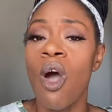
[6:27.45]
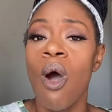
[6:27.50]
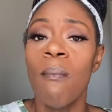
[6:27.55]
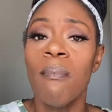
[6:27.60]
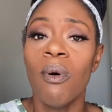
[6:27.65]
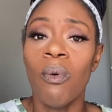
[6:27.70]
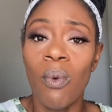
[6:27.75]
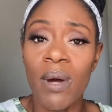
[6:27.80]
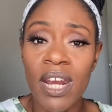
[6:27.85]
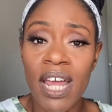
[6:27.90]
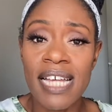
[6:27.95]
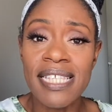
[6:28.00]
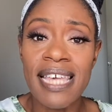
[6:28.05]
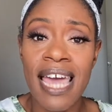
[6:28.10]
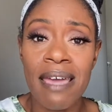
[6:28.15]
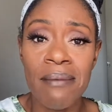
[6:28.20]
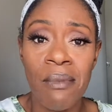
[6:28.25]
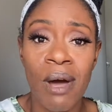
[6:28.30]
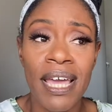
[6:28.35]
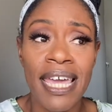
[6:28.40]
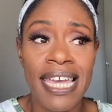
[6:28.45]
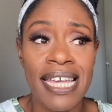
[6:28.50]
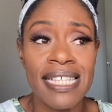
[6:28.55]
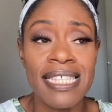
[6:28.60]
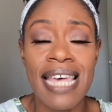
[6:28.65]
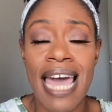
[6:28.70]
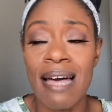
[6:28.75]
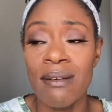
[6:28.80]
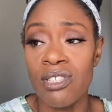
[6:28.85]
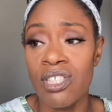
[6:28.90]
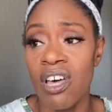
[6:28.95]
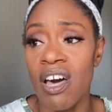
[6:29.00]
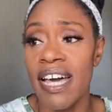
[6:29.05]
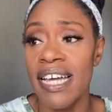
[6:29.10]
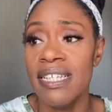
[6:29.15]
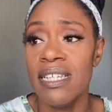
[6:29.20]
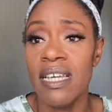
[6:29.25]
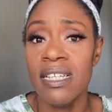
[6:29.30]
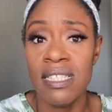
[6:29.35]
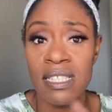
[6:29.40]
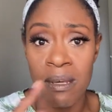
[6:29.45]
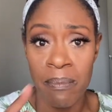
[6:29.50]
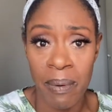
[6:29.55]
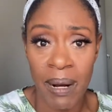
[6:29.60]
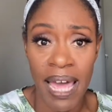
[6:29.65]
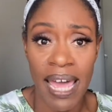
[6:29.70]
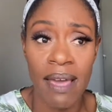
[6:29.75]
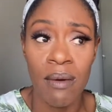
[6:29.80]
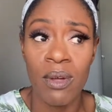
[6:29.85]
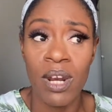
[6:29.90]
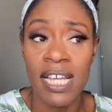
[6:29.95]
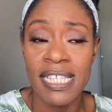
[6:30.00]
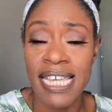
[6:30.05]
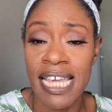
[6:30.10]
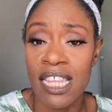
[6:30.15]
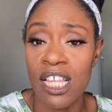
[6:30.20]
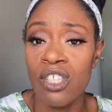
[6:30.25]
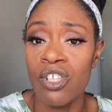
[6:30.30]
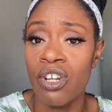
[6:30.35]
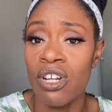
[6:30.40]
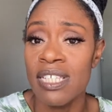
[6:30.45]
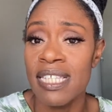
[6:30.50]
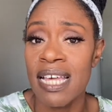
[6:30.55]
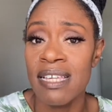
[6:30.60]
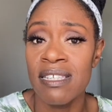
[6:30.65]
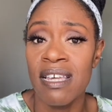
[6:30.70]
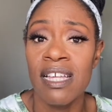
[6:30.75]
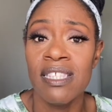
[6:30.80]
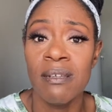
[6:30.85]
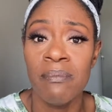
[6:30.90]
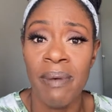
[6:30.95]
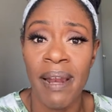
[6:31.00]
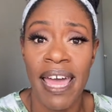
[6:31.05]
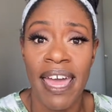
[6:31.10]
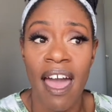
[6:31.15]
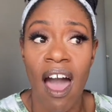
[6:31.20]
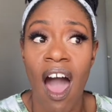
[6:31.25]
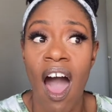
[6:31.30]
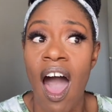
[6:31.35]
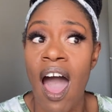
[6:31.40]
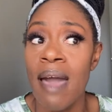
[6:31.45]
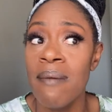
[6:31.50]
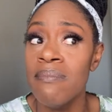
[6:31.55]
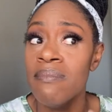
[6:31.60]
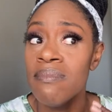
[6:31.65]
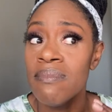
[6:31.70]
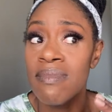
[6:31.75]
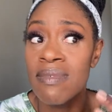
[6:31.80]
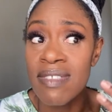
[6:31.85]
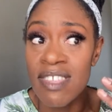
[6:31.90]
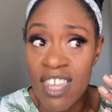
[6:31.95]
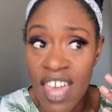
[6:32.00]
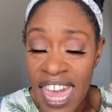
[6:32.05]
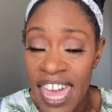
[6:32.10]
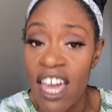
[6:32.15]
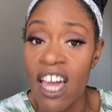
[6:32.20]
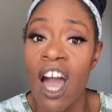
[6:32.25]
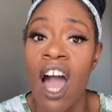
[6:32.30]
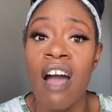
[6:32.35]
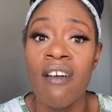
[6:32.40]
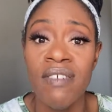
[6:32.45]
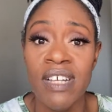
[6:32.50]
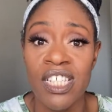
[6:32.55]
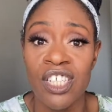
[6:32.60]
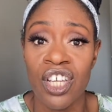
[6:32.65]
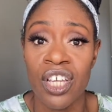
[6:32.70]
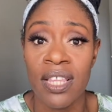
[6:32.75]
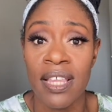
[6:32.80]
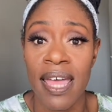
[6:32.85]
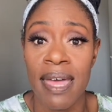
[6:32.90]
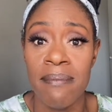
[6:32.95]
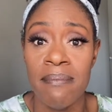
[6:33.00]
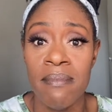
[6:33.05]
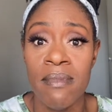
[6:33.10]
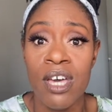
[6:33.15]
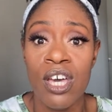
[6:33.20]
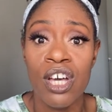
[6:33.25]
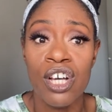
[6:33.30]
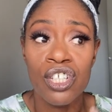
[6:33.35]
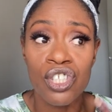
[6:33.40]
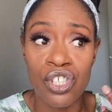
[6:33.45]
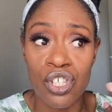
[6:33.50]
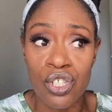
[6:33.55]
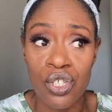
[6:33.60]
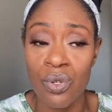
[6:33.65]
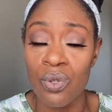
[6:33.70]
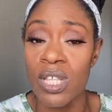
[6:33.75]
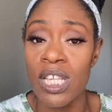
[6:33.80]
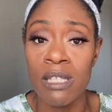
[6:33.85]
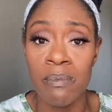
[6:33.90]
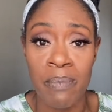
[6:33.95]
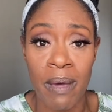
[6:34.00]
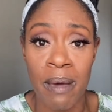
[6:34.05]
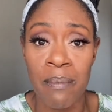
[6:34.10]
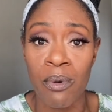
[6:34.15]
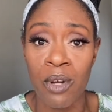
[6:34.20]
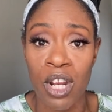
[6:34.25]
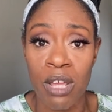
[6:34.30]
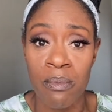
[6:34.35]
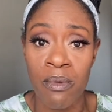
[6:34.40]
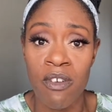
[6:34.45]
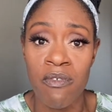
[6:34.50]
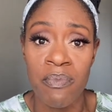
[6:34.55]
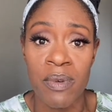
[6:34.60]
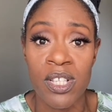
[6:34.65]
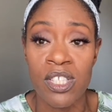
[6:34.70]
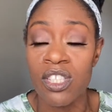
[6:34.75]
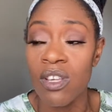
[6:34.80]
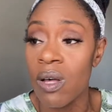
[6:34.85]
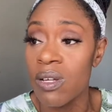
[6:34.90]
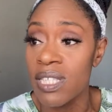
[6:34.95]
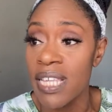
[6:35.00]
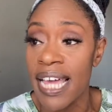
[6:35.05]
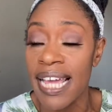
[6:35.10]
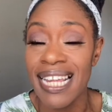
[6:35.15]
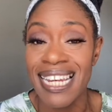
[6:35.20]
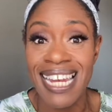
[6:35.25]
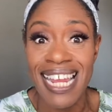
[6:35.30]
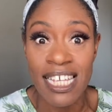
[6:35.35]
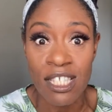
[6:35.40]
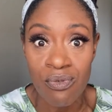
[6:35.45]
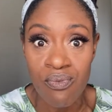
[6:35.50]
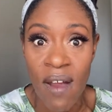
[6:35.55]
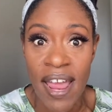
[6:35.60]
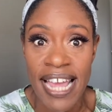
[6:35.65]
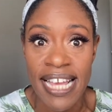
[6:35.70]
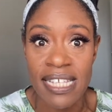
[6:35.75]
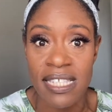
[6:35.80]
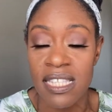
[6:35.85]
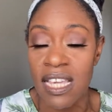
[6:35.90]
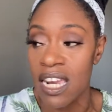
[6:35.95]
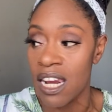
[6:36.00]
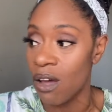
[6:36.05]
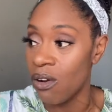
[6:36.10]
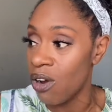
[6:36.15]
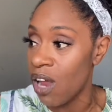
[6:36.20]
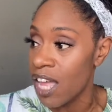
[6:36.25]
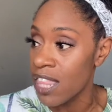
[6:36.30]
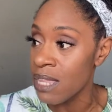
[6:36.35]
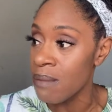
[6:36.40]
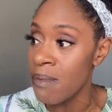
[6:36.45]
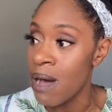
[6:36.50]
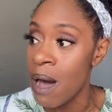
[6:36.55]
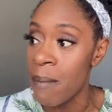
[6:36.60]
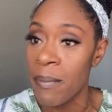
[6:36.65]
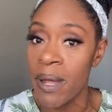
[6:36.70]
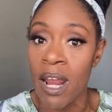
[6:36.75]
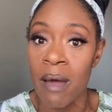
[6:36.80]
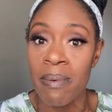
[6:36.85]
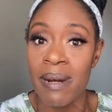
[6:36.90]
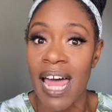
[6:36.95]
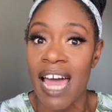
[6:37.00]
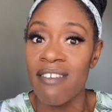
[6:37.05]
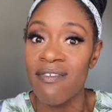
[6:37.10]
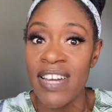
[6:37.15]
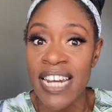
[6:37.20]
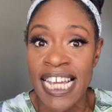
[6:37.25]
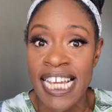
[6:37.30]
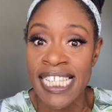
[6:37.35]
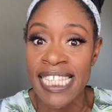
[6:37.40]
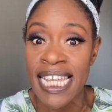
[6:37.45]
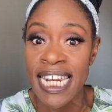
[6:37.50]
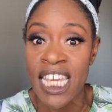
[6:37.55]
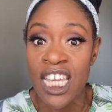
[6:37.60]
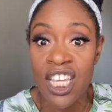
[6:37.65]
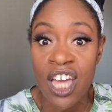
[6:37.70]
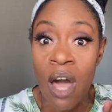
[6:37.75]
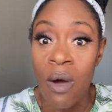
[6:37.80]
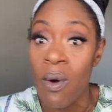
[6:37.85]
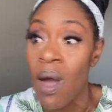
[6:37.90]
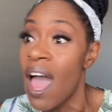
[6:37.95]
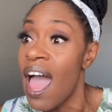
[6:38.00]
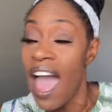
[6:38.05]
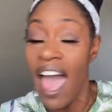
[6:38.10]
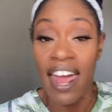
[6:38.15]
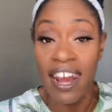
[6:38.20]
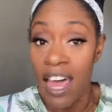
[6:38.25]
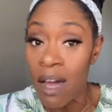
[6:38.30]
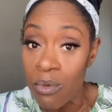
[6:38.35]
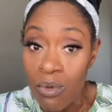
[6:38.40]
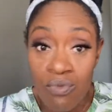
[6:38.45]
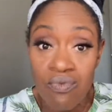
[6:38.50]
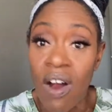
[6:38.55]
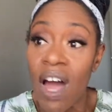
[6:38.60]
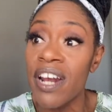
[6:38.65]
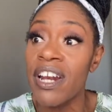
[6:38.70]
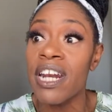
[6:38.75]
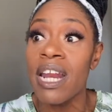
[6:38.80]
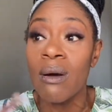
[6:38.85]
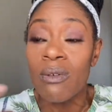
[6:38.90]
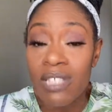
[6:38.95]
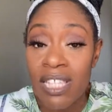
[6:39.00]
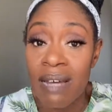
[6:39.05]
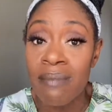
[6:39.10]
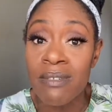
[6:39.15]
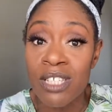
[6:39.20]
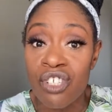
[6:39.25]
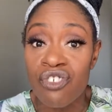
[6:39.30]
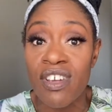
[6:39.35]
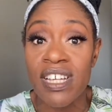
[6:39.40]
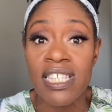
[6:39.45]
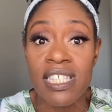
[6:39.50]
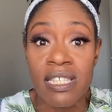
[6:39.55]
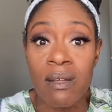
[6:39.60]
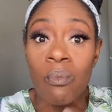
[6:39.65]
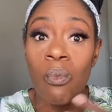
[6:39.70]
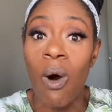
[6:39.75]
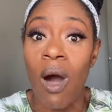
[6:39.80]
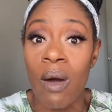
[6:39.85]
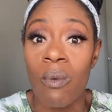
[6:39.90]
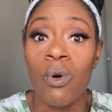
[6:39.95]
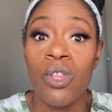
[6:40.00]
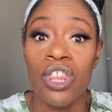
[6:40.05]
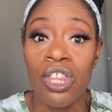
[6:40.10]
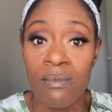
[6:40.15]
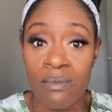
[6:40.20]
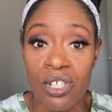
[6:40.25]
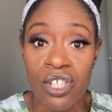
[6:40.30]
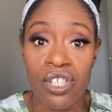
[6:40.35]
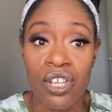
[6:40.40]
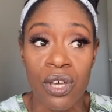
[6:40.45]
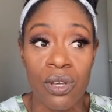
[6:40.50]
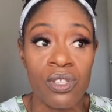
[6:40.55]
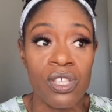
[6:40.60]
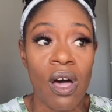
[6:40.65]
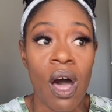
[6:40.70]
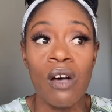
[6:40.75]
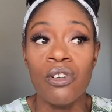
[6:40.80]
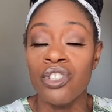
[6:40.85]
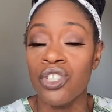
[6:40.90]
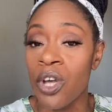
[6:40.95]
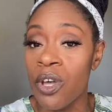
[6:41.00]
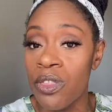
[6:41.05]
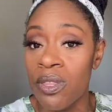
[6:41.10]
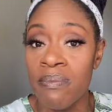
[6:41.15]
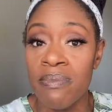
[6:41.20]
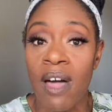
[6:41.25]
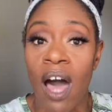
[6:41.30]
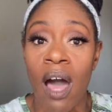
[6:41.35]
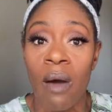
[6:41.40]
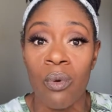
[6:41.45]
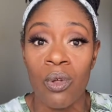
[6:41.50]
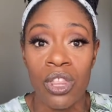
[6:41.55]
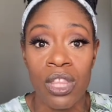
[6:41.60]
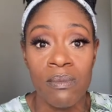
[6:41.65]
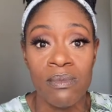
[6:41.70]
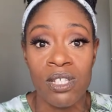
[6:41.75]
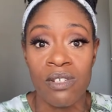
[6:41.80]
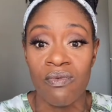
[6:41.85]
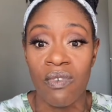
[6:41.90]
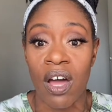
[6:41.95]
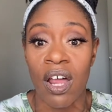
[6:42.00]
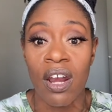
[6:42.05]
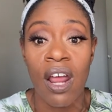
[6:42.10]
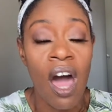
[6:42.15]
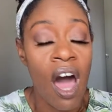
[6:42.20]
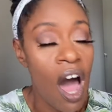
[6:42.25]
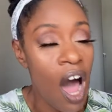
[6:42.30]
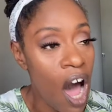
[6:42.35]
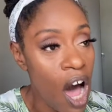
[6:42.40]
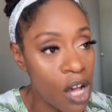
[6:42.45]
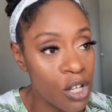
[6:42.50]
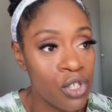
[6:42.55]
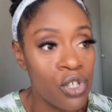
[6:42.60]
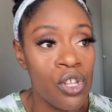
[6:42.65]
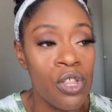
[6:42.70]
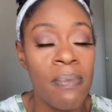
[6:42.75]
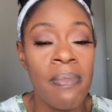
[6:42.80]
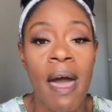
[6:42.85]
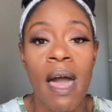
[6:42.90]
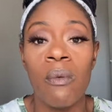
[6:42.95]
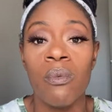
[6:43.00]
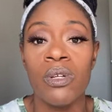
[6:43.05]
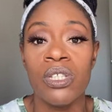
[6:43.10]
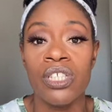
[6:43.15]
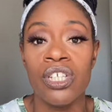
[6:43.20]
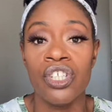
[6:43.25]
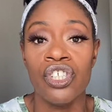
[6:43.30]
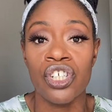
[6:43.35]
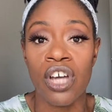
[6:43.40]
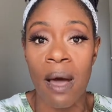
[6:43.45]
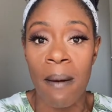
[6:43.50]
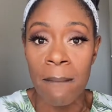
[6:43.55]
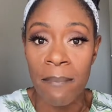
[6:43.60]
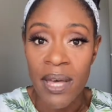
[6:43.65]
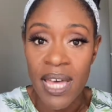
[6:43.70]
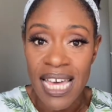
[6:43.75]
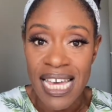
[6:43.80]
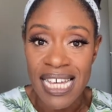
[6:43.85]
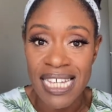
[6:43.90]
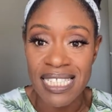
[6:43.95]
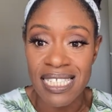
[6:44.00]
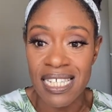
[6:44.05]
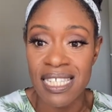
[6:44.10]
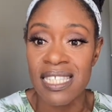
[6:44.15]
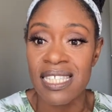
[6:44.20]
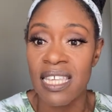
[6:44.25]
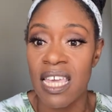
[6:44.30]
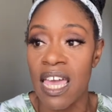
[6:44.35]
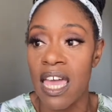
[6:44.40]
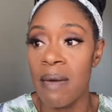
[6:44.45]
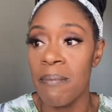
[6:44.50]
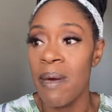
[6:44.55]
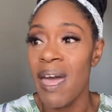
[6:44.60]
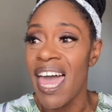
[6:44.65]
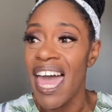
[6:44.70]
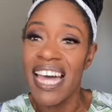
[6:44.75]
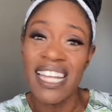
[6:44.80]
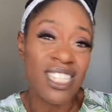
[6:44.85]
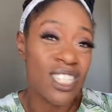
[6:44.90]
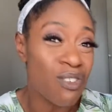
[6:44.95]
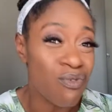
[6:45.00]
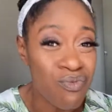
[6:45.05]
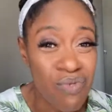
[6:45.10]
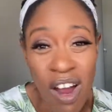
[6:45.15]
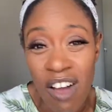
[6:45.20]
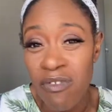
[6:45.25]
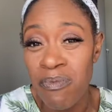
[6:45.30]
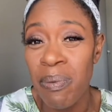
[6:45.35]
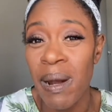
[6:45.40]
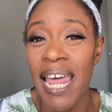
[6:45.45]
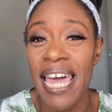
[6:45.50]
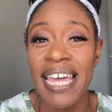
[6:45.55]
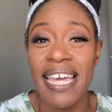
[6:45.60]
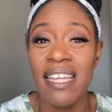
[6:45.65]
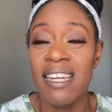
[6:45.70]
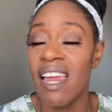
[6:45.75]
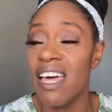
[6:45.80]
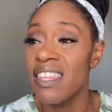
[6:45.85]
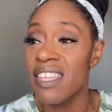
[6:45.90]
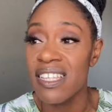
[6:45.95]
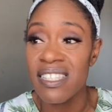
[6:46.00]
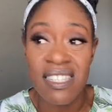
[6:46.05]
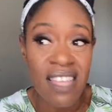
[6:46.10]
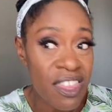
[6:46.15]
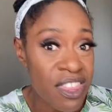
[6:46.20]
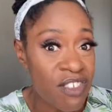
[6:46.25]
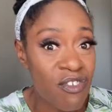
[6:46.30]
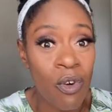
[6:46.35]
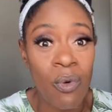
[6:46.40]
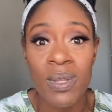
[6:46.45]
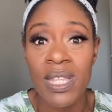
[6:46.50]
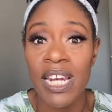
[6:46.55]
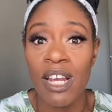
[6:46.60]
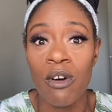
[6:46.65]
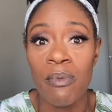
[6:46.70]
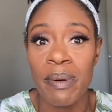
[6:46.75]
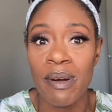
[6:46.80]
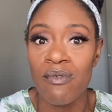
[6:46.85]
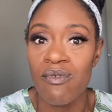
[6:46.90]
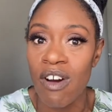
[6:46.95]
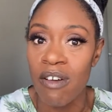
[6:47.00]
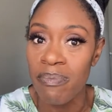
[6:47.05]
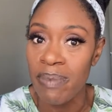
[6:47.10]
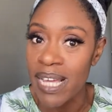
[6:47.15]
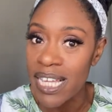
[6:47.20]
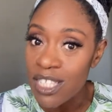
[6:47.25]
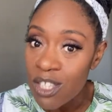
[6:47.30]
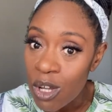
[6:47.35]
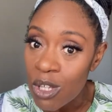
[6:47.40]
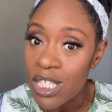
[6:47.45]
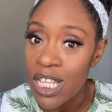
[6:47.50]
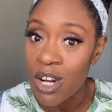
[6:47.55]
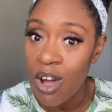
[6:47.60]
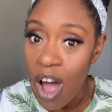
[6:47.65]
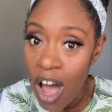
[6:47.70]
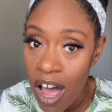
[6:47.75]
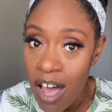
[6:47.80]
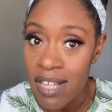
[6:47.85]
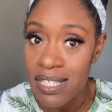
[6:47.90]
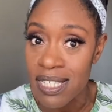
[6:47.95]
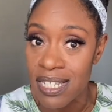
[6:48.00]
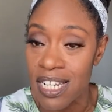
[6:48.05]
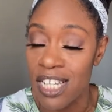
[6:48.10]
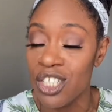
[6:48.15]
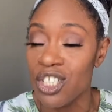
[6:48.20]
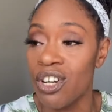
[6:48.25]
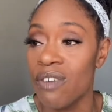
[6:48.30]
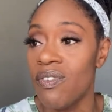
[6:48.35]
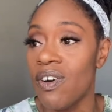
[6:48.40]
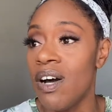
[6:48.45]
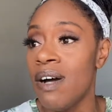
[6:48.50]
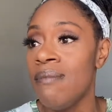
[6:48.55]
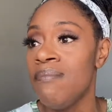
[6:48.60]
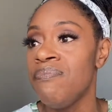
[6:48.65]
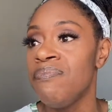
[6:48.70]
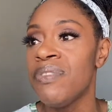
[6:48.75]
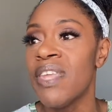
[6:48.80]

But when I take my kids outside to play, when I take the toddlers outside to play, I'm encouraging them to do these big body movements. So I'll say, let's race, and I'll line them up and I'll be like, ready, steady, go. And I will run and I'll demonstrate to them what I want them to do. So I'll show them that I want them to run. I'll show them that I want to jump and to skip and to rough play. Like, there's nothing wrong with a little bit of rough play as long as they're not hurting each other.